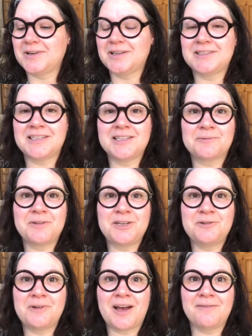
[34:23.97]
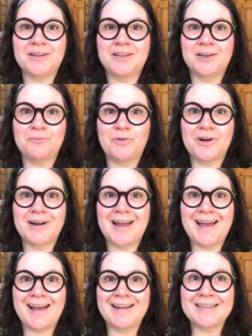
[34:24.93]
since we do have a little more
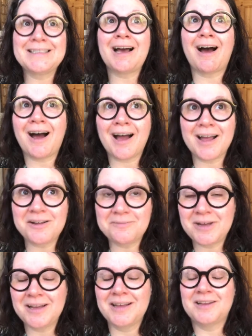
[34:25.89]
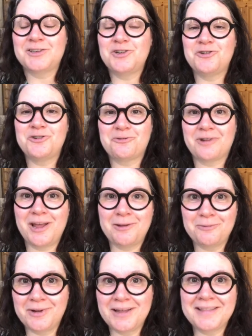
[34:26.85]
time to
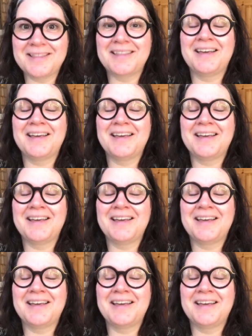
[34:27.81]
create with,